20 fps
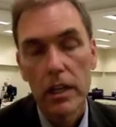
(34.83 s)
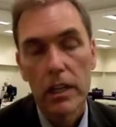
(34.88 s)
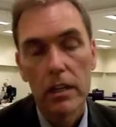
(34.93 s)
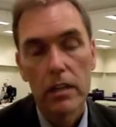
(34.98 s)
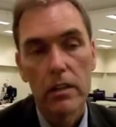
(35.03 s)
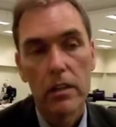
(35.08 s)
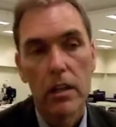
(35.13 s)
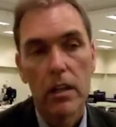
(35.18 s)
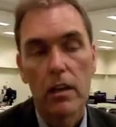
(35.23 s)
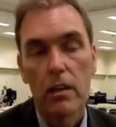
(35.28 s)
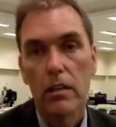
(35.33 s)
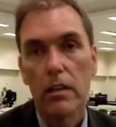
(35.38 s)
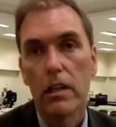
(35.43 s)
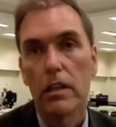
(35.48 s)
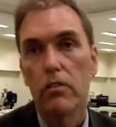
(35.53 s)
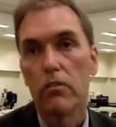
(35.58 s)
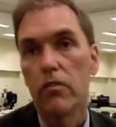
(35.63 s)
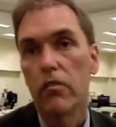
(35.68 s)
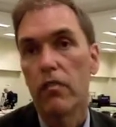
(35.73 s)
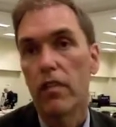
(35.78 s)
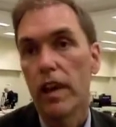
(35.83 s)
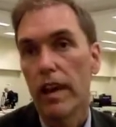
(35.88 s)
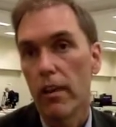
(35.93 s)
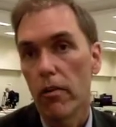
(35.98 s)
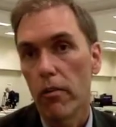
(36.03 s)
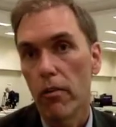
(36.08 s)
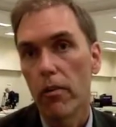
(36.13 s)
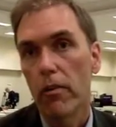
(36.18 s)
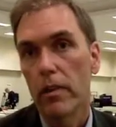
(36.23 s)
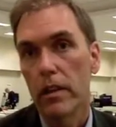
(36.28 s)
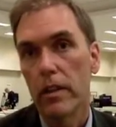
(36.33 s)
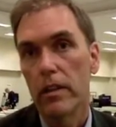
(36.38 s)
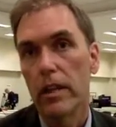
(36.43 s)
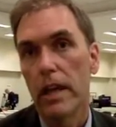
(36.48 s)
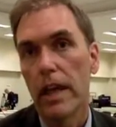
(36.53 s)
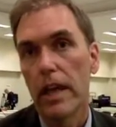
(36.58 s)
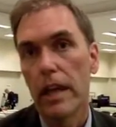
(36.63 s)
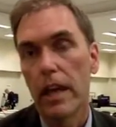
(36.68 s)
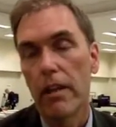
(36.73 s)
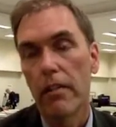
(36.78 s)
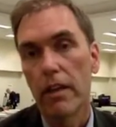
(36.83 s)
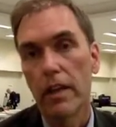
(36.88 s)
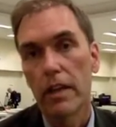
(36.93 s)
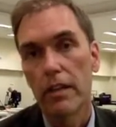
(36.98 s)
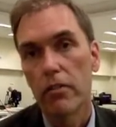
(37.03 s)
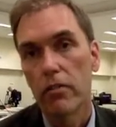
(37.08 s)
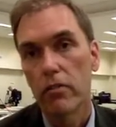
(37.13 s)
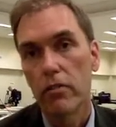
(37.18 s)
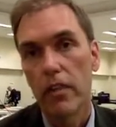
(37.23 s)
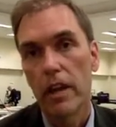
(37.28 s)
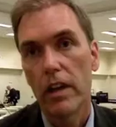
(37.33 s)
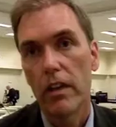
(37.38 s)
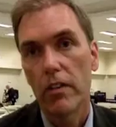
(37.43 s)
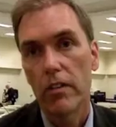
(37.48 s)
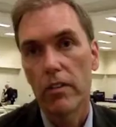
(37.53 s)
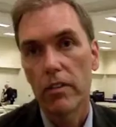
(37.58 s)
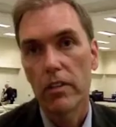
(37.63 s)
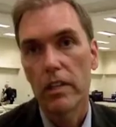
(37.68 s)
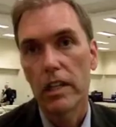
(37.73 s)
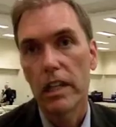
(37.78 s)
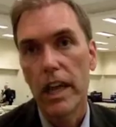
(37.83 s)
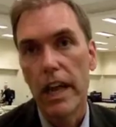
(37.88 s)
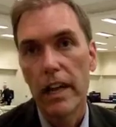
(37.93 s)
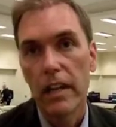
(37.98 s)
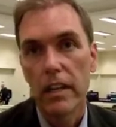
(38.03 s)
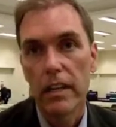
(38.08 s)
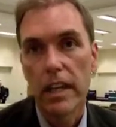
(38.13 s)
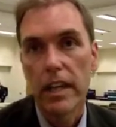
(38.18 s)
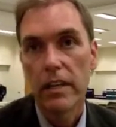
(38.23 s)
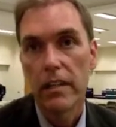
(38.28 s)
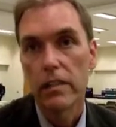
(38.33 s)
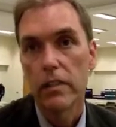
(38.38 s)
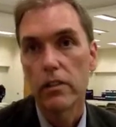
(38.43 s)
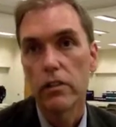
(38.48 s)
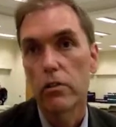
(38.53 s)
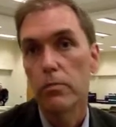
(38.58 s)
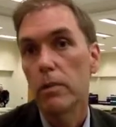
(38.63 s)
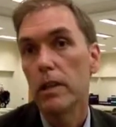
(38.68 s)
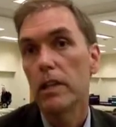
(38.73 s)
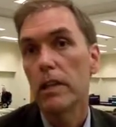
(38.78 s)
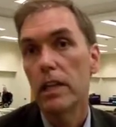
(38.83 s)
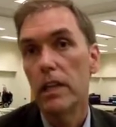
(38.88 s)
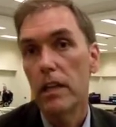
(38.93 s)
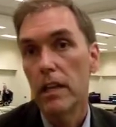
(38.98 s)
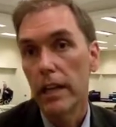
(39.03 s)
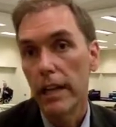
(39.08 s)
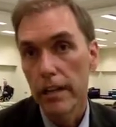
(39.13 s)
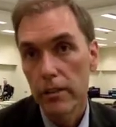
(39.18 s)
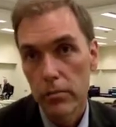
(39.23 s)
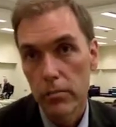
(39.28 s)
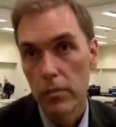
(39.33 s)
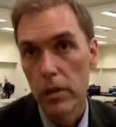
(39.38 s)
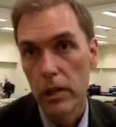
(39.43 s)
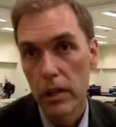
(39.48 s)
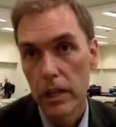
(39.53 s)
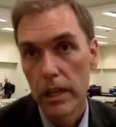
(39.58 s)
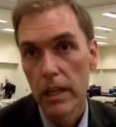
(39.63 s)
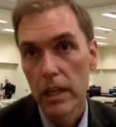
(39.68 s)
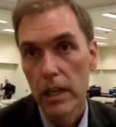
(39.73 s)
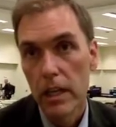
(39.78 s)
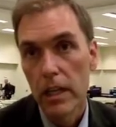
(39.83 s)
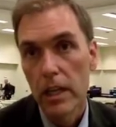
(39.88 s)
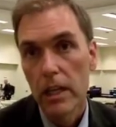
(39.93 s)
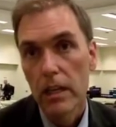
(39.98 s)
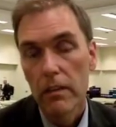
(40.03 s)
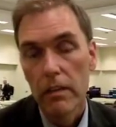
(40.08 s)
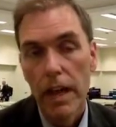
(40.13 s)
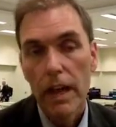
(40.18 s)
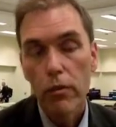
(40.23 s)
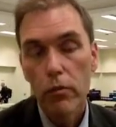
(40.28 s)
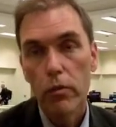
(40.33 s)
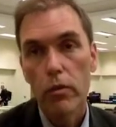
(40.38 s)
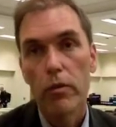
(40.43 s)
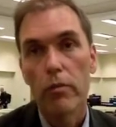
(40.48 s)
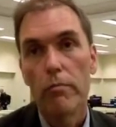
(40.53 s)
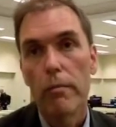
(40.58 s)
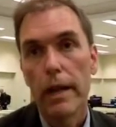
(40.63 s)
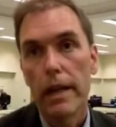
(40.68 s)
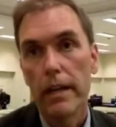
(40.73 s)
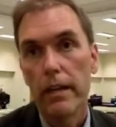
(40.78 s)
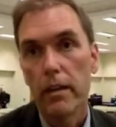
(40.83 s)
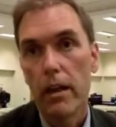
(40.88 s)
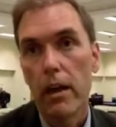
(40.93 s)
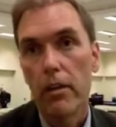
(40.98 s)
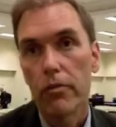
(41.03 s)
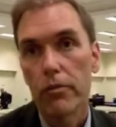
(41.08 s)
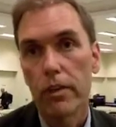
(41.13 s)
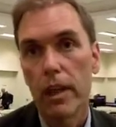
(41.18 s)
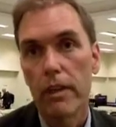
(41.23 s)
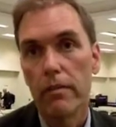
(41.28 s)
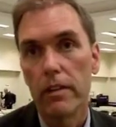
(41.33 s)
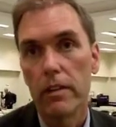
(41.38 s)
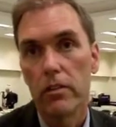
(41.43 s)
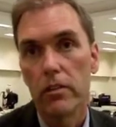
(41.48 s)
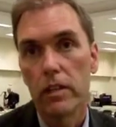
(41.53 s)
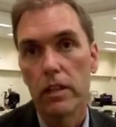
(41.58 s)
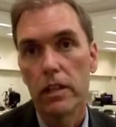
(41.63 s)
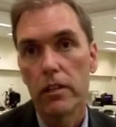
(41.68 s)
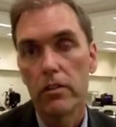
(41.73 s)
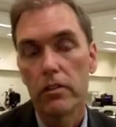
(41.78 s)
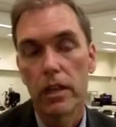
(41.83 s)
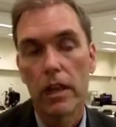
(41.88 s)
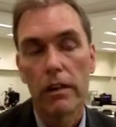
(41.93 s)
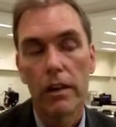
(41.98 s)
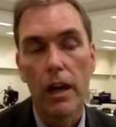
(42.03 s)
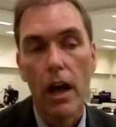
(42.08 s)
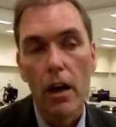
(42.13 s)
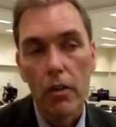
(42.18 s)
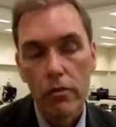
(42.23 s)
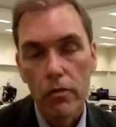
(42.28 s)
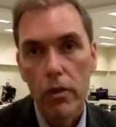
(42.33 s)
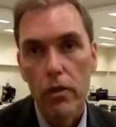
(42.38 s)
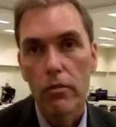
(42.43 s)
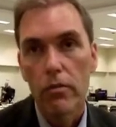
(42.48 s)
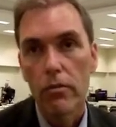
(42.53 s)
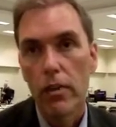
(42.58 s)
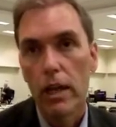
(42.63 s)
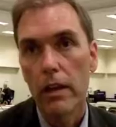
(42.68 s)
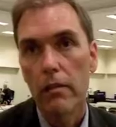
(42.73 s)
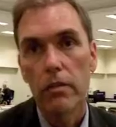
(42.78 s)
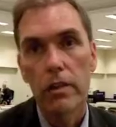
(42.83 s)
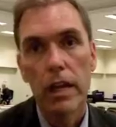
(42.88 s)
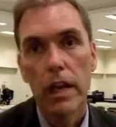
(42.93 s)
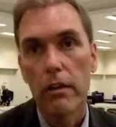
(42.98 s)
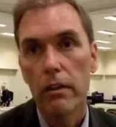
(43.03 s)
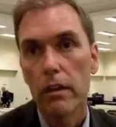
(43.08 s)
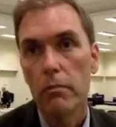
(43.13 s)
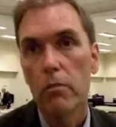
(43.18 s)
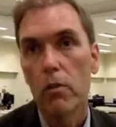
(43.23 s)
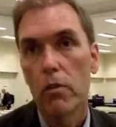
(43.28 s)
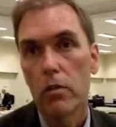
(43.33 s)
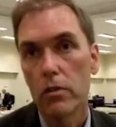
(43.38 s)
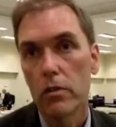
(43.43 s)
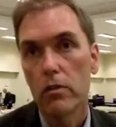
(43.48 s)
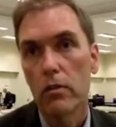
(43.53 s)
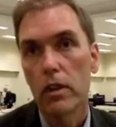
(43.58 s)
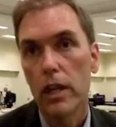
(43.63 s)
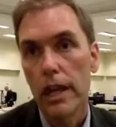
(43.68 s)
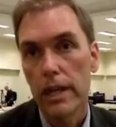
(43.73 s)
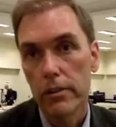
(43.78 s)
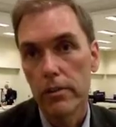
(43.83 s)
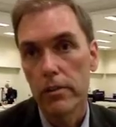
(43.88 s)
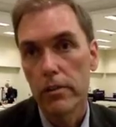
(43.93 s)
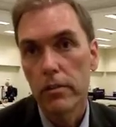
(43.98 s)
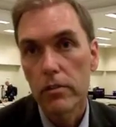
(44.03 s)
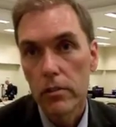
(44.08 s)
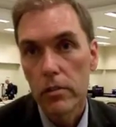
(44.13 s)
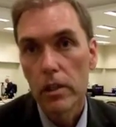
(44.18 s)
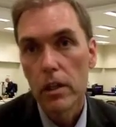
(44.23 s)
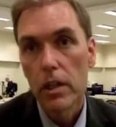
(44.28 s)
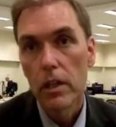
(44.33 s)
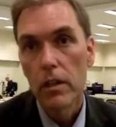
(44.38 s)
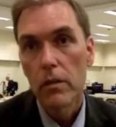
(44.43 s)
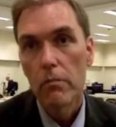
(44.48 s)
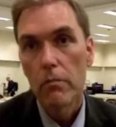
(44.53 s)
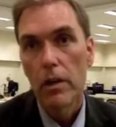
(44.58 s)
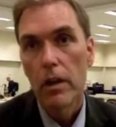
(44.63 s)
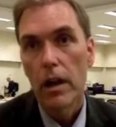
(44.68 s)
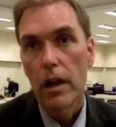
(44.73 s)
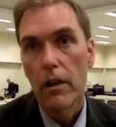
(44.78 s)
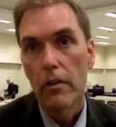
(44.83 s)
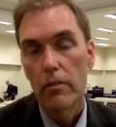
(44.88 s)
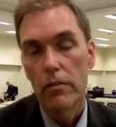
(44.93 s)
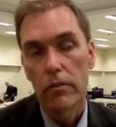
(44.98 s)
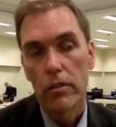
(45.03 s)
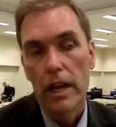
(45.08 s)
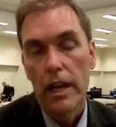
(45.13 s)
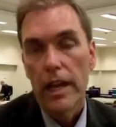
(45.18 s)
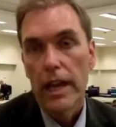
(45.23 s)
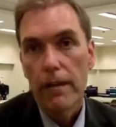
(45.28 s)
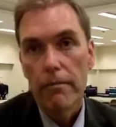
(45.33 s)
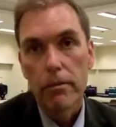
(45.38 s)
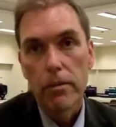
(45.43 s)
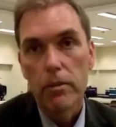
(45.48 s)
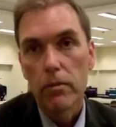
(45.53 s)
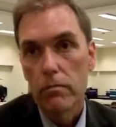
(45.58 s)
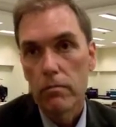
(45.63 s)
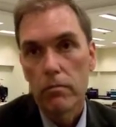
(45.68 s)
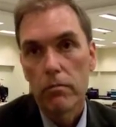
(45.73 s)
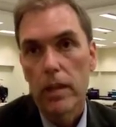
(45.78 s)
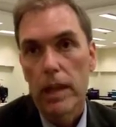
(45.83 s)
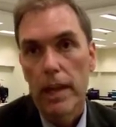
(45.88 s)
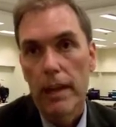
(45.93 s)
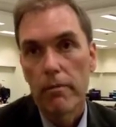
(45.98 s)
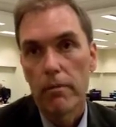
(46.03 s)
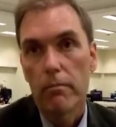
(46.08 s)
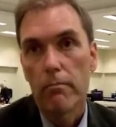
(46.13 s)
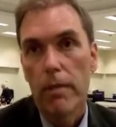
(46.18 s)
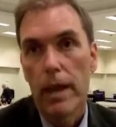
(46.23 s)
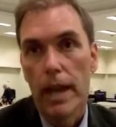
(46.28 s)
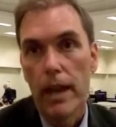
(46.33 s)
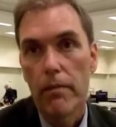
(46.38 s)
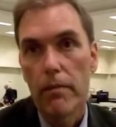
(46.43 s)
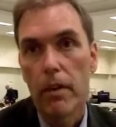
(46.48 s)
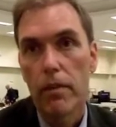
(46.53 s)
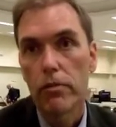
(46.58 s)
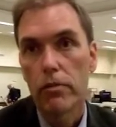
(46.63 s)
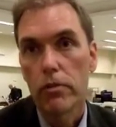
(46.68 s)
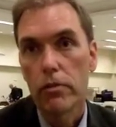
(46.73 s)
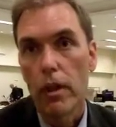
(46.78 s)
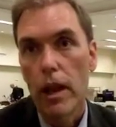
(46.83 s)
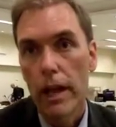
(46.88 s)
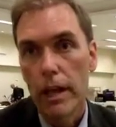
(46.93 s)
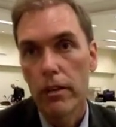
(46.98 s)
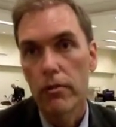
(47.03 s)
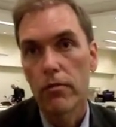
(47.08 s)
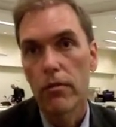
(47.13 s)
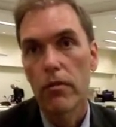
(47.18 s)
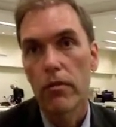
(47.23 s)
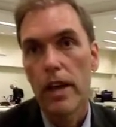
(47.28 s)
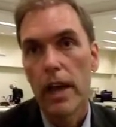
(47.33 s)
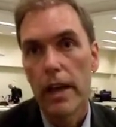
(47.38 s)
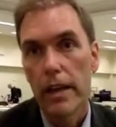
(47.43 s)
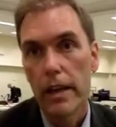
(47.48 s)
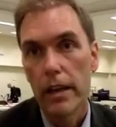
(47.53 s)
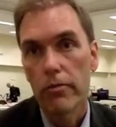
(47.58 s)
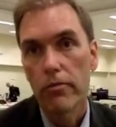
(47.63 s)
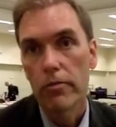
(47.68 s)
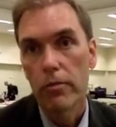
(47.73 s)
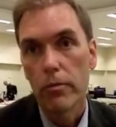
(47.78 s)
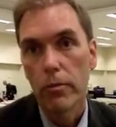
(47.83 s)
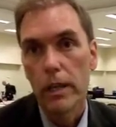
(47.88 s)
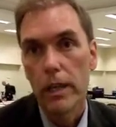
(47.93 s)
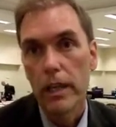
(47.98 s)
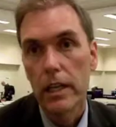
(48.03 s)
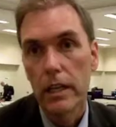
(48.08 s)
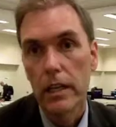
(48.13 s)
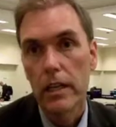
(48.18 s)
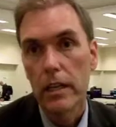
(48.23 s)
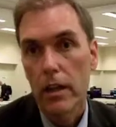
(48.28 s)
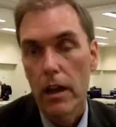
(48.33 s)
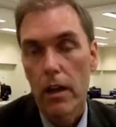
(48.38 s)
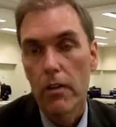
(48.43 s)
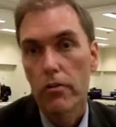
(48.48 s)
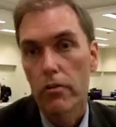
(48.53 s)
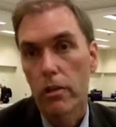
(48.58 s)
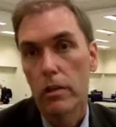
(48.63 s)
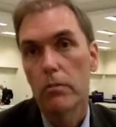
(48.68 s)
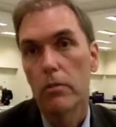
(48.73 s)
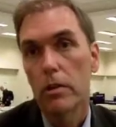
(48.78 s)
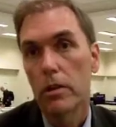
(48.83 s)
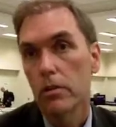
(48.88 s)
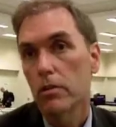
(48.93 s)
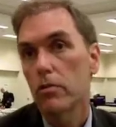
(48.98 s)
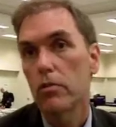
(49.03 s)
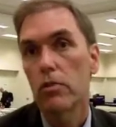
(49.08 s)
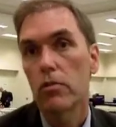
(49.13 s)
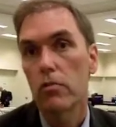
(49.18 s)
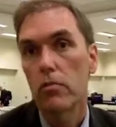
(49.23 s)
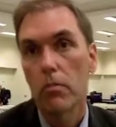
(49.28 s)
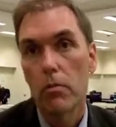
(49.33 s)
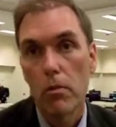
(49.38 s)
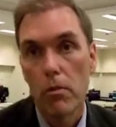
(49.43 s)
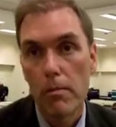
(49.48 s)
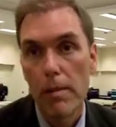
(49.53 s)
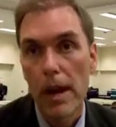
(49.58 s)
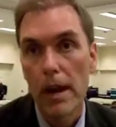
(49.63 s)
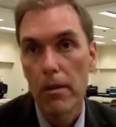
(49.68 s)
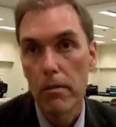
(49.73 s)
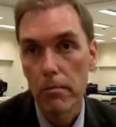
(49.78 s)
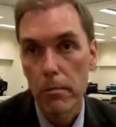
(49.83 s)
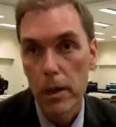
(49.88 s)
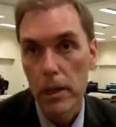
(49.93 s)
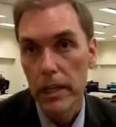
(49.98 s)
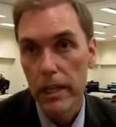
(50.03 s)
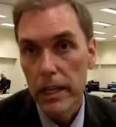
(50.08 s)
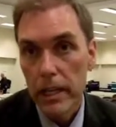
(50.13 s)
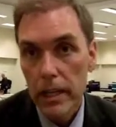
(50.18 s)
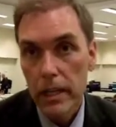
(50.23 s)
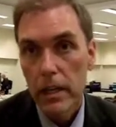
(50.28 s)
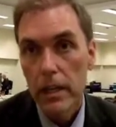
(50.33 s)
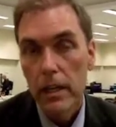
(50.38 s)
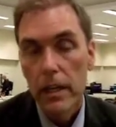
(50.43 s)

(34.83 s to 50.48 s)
It is fairer in that I think it's fair to the candidate that's spending less money. That's where the main cost savings is. Now, it also saves county boards of elections because they have to man those sites for that extra week, and it costs them a considerable amount of money.